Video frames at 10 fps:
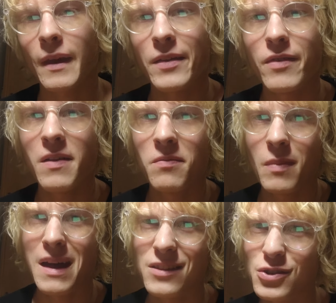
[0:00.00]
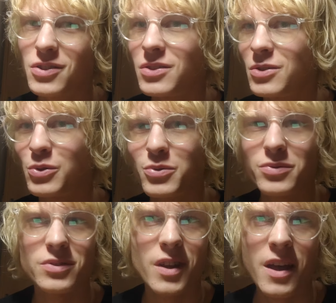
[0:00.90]
and then men just
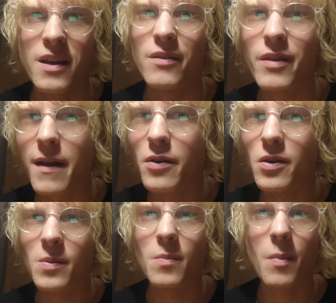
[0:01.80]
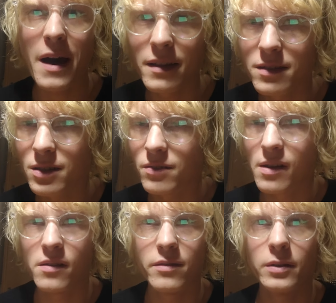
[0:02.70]
lose their mindset,
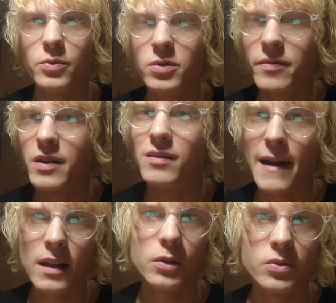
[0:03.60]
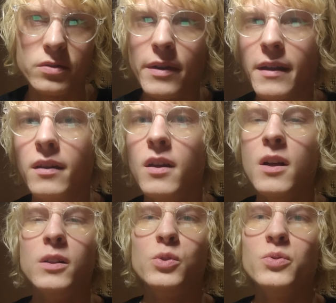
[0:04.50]
they lose their values, they
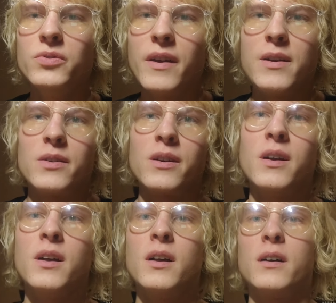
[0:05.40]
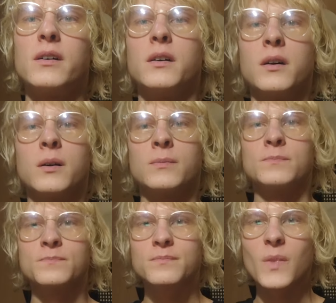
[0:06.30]
lose their
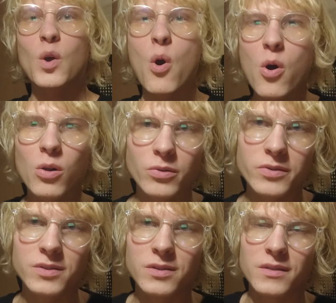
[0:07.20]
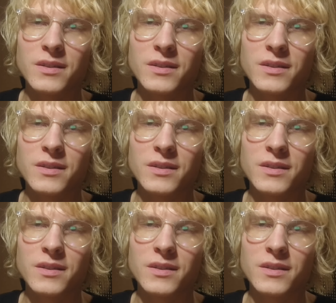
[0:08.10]
goals